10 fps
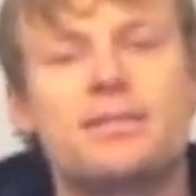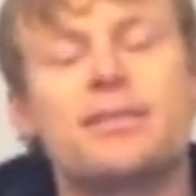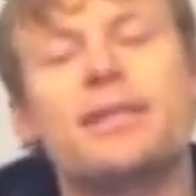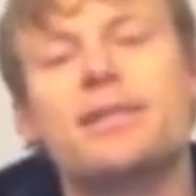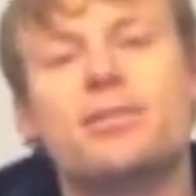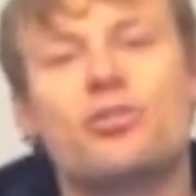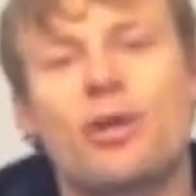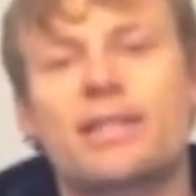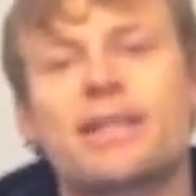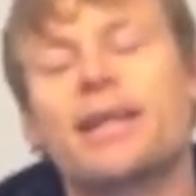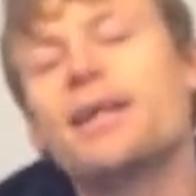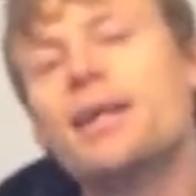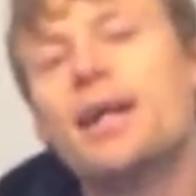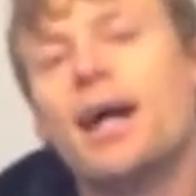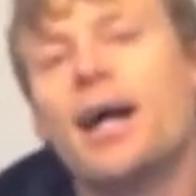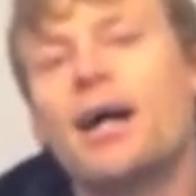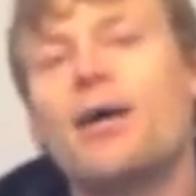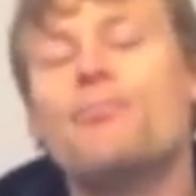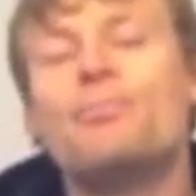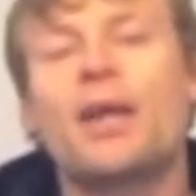needs addressing.
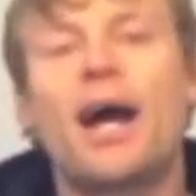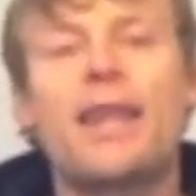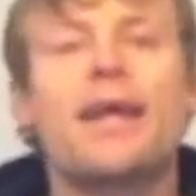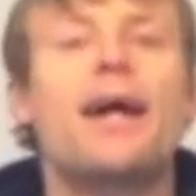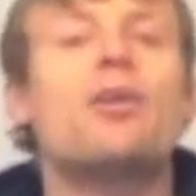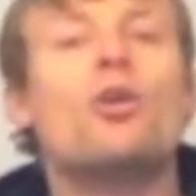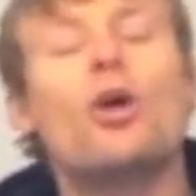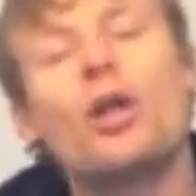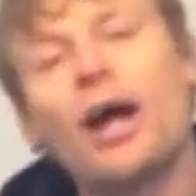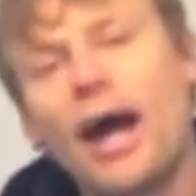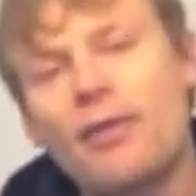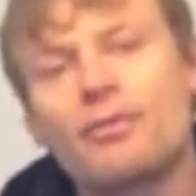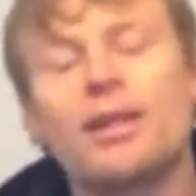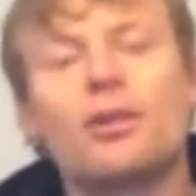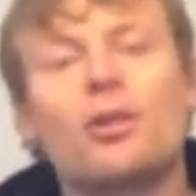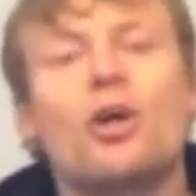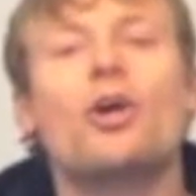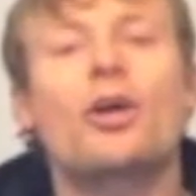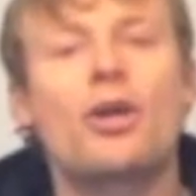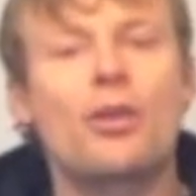And then have a little
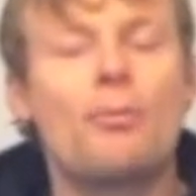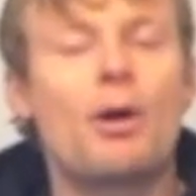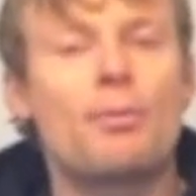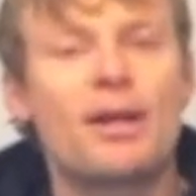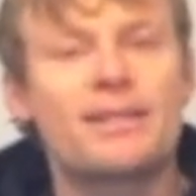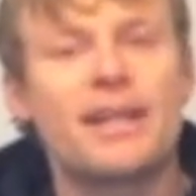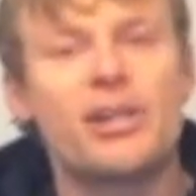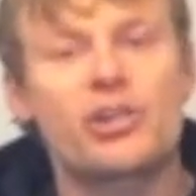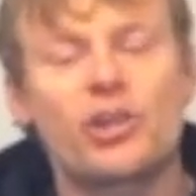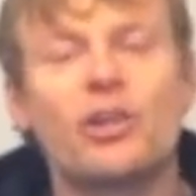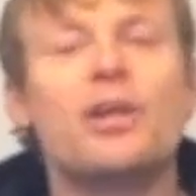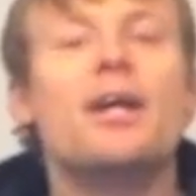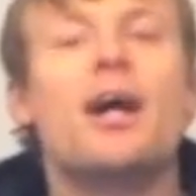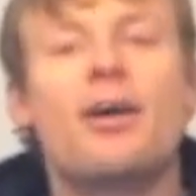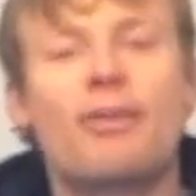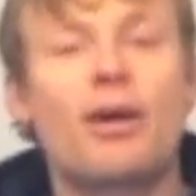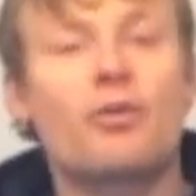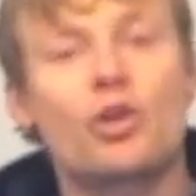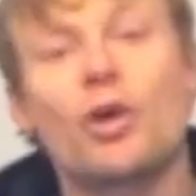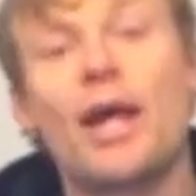look at the mobilization
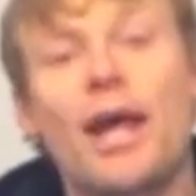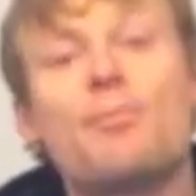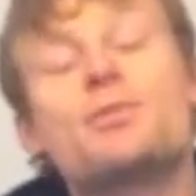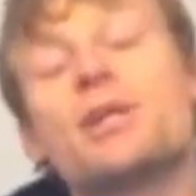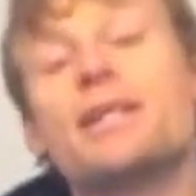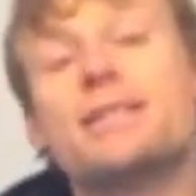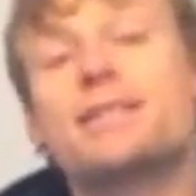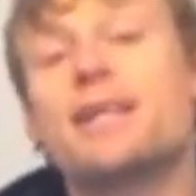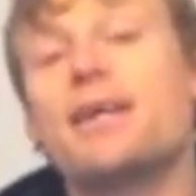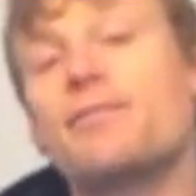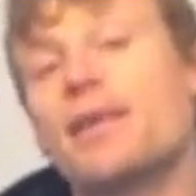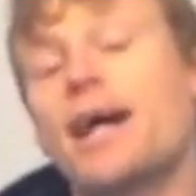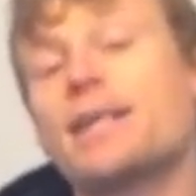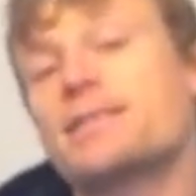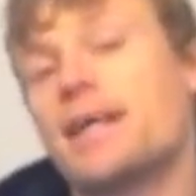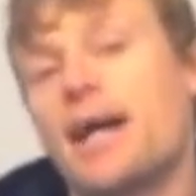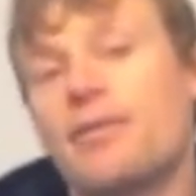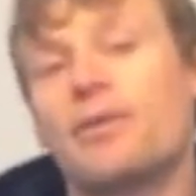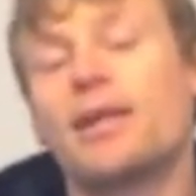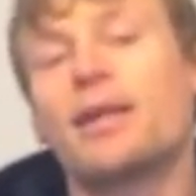around your hips and see if that's
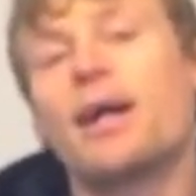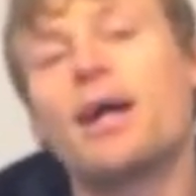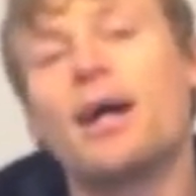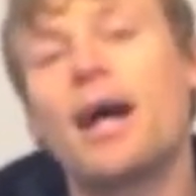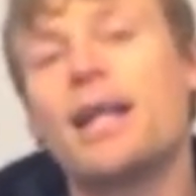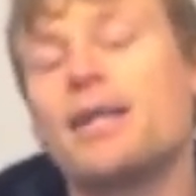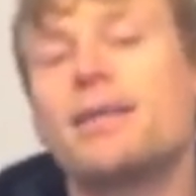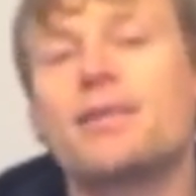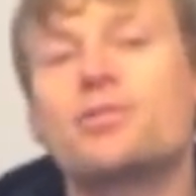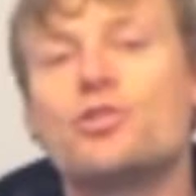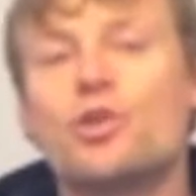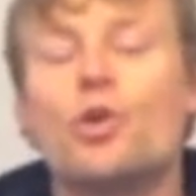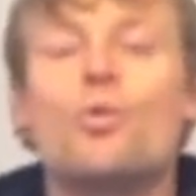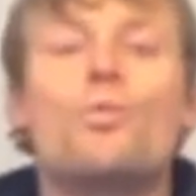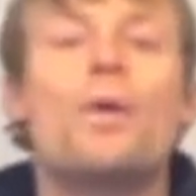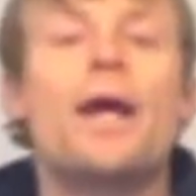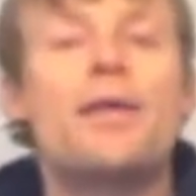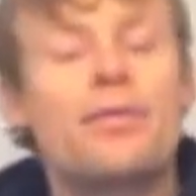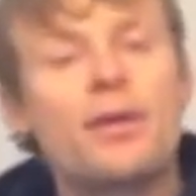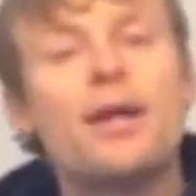having anything to do
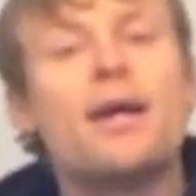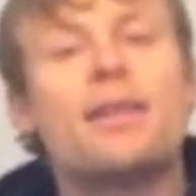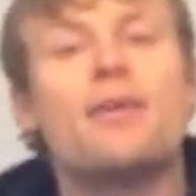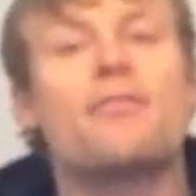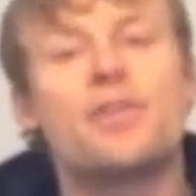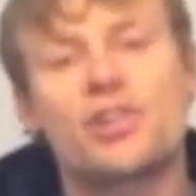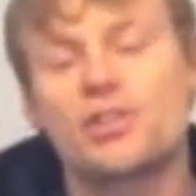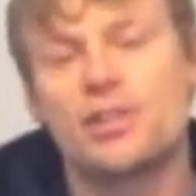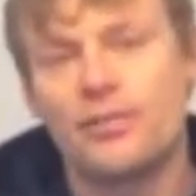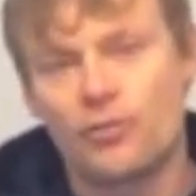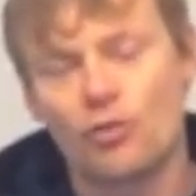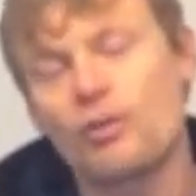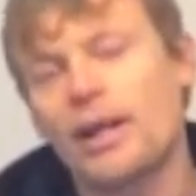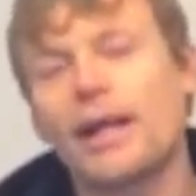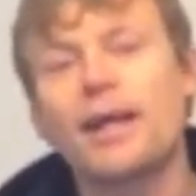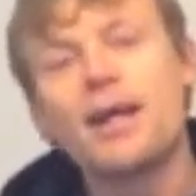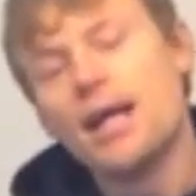with the efficiency of your running.